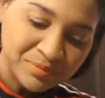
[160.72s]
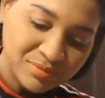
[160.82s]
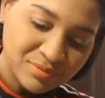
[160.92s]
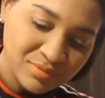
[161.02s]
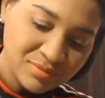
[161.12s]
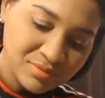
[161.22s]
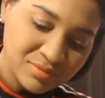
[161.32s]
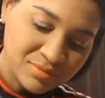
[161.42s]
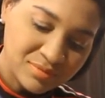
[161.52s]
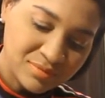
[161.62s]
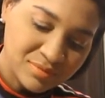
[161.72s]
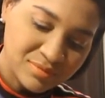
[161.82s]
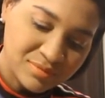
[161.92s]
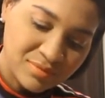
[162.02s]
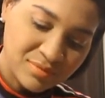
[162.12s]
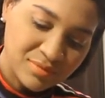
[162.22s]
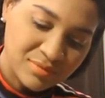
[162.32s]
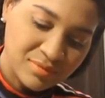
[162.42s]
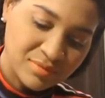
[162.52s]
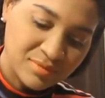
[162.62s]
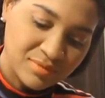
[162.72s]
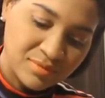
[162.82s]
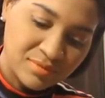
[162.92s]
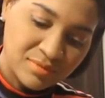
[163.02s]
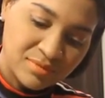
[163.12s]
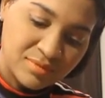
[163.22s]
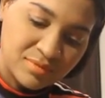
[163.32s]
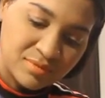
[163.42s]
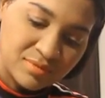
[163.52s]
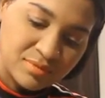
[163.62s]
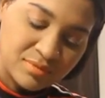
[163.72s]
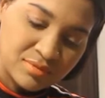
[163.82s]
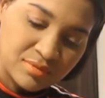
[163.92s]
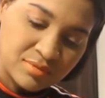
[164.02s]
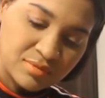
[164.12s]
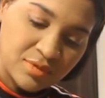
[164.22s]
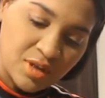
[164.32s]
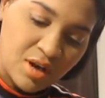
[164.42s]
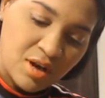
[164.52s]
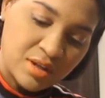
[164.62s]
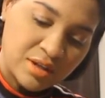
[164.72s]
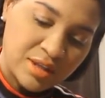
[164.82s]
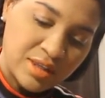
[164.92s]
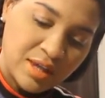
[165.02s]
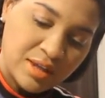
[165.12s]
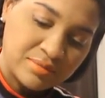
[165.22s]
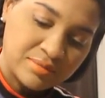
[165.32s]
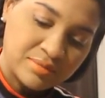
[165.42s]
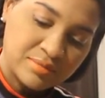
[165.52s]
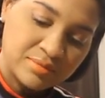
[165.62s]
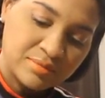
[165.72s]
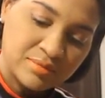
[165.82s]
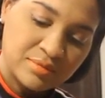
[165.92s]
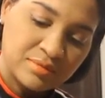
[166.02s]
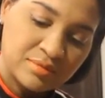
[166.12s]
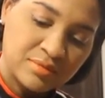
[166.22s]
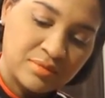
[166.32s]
(silence)